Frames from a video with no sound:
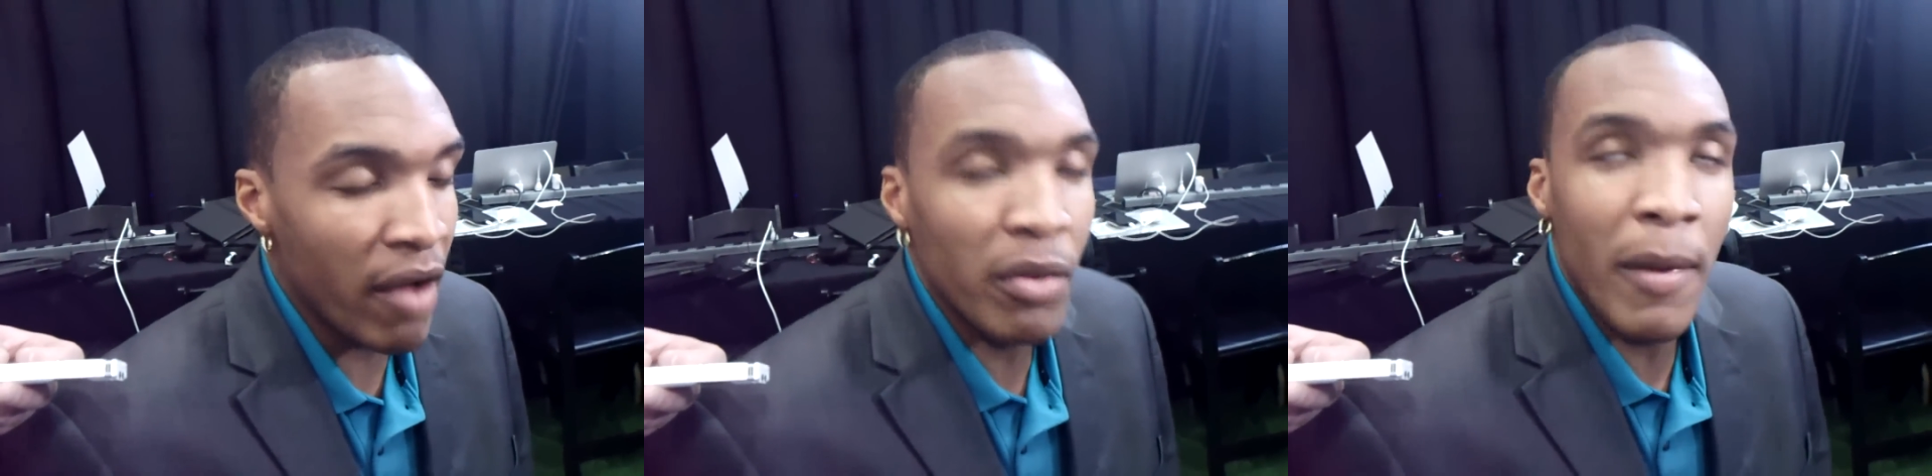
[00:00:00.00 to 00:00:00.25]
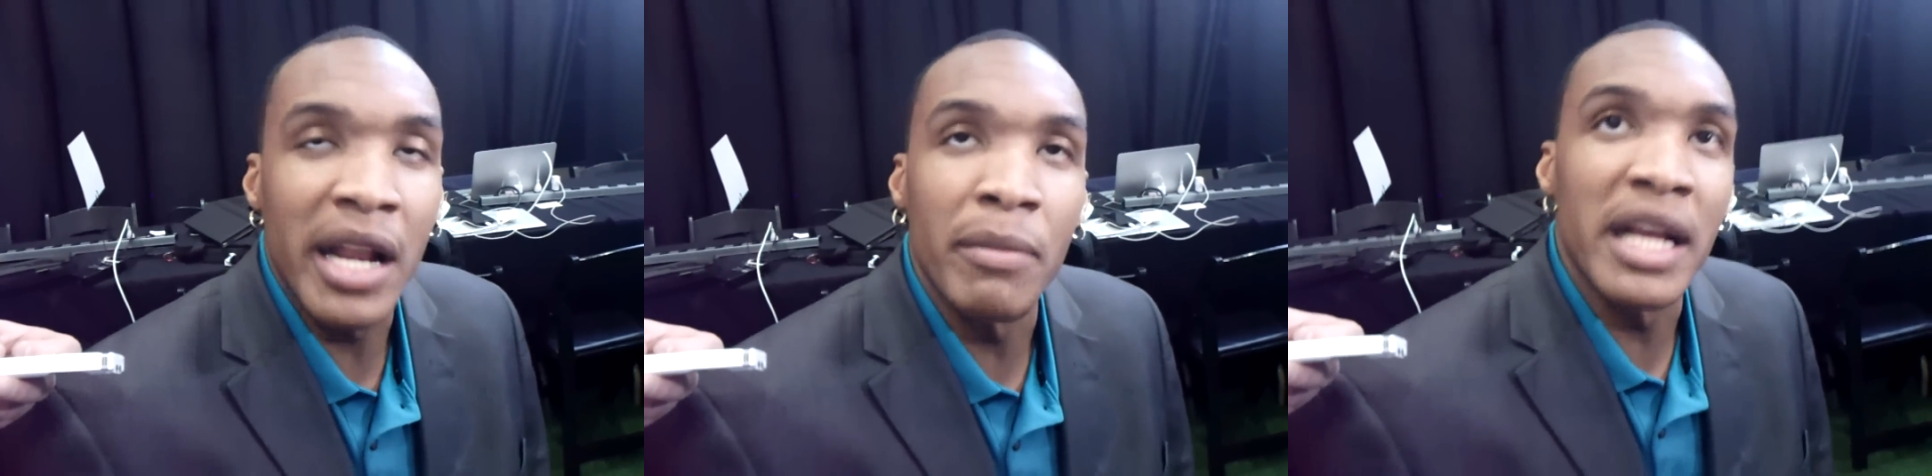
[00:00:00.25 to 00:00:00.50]

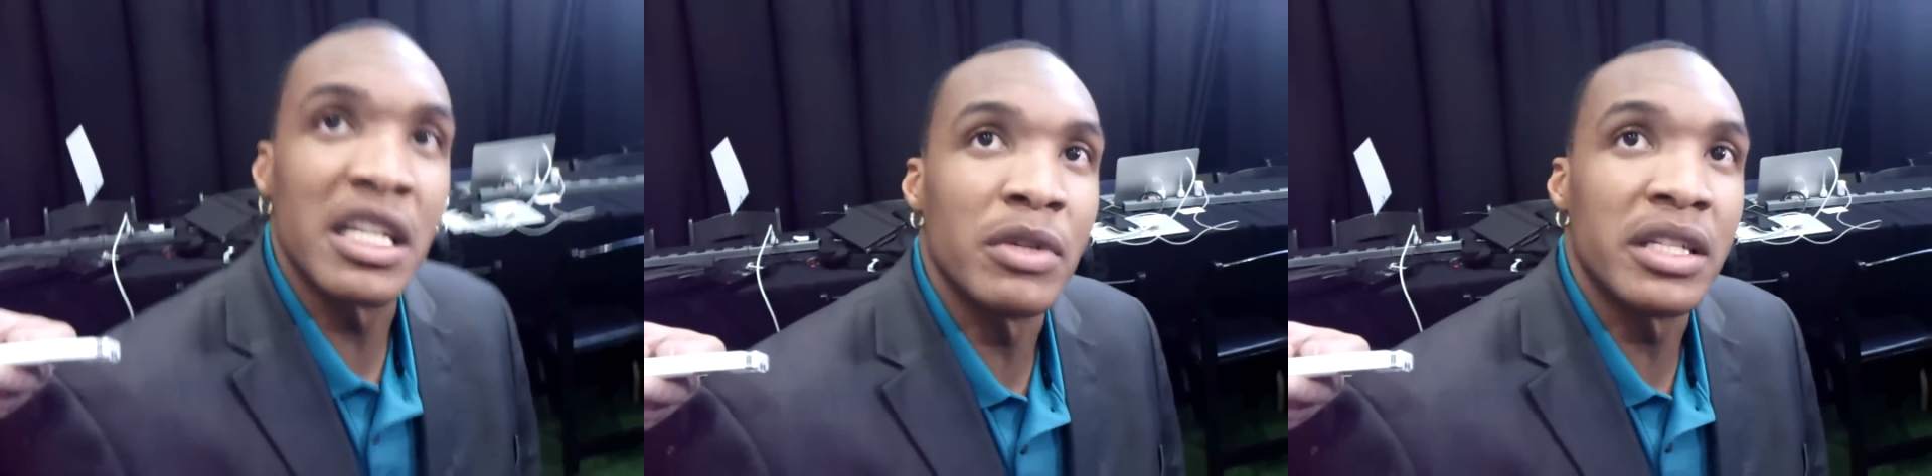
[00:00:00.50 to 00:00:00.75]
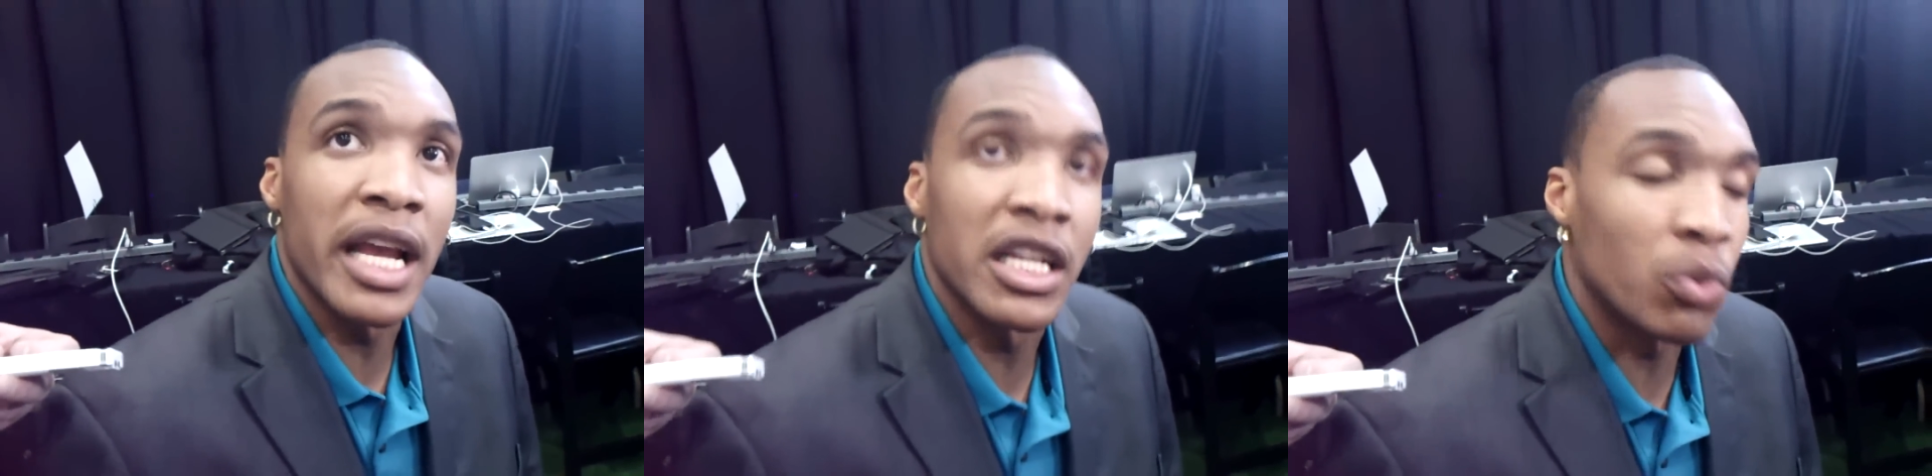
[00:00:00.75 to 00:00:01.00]
everybody makes
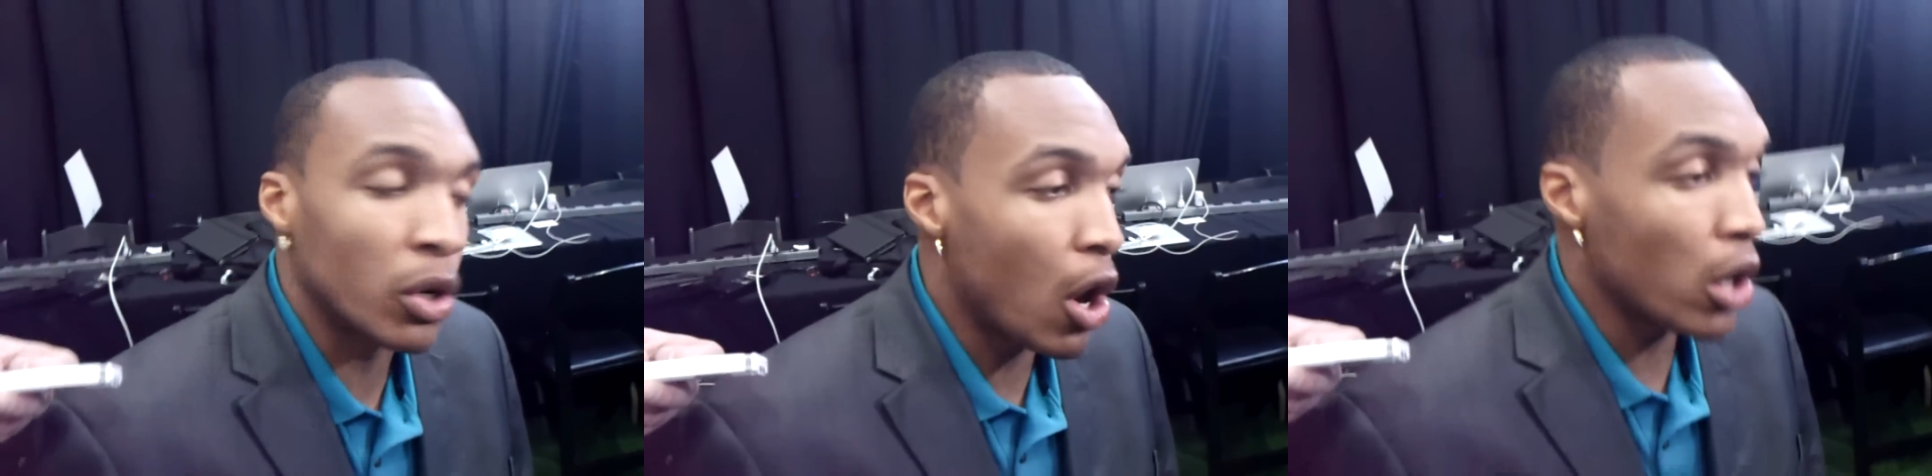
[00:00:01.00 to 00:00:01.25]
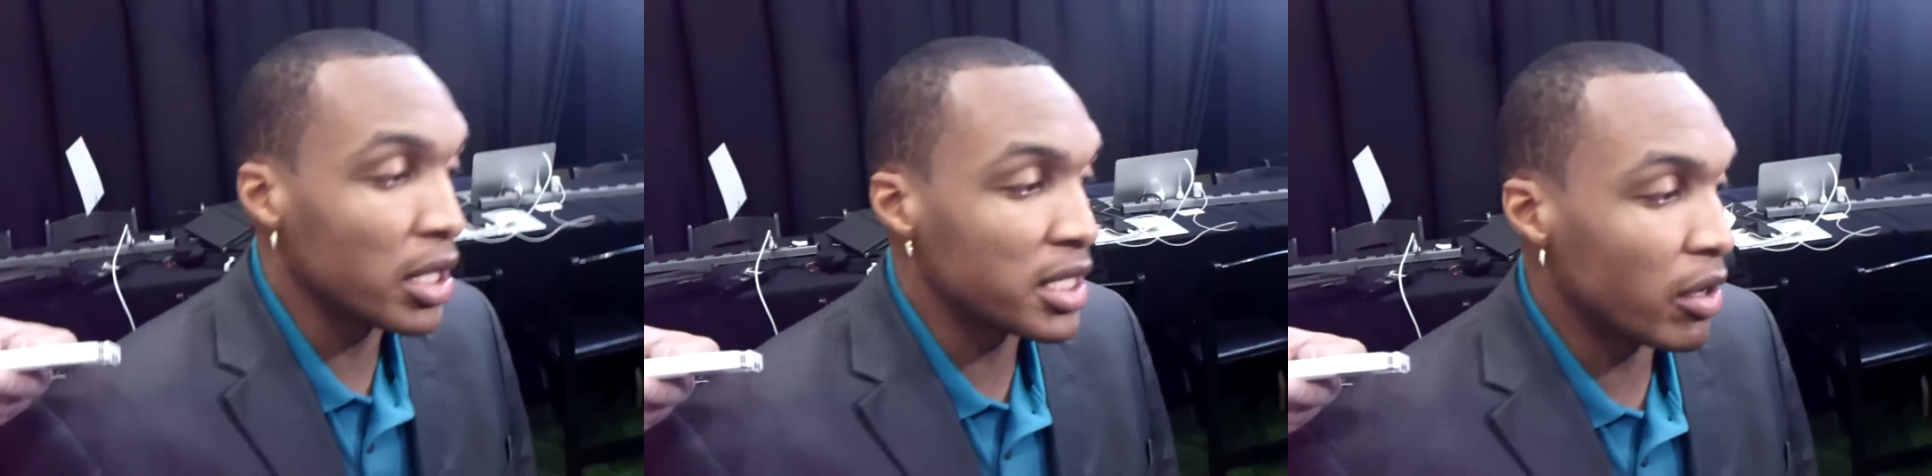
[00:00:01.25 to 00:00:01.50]
mistakes,
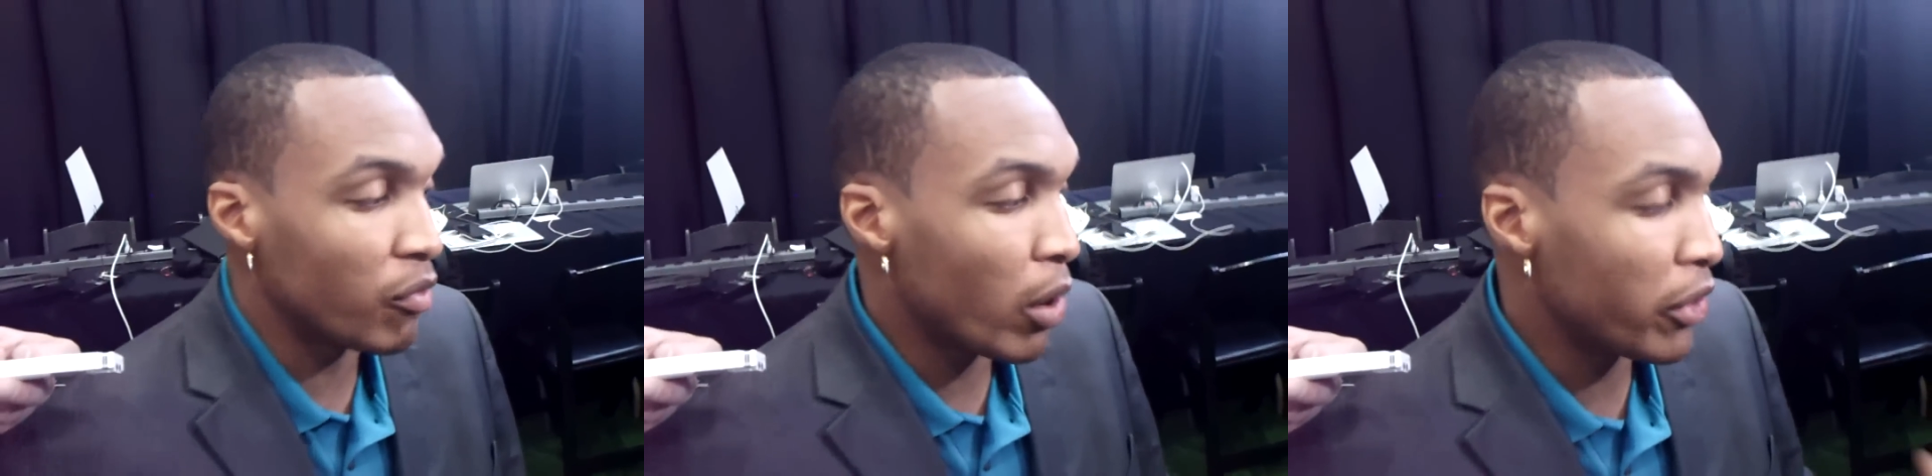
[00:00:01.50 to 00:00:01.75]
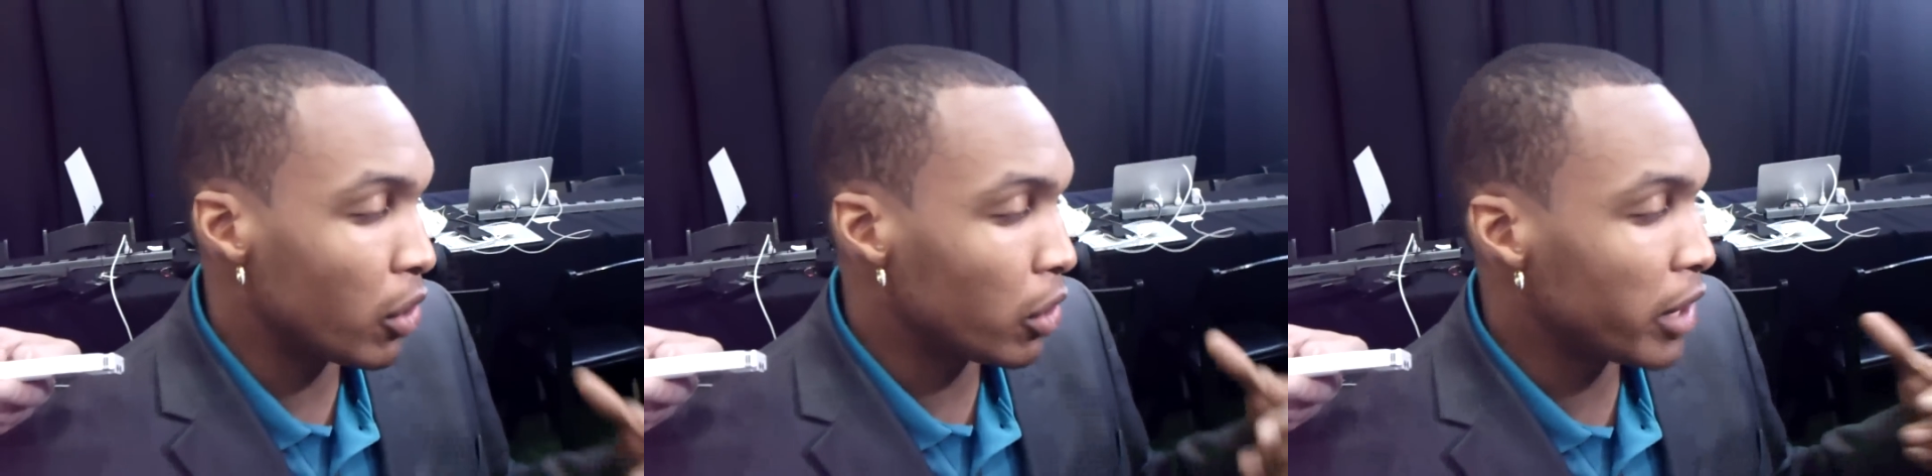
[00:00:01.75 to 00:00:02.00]
regardless of
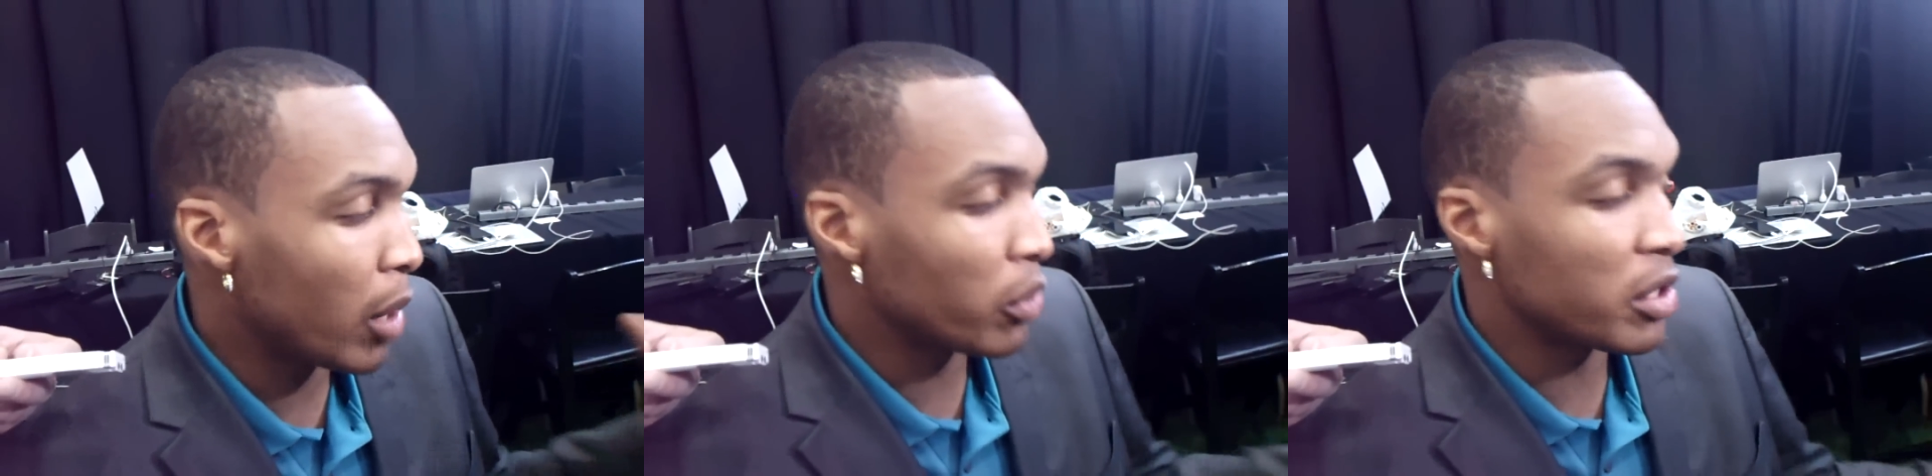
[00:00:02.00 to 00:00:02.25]
whether they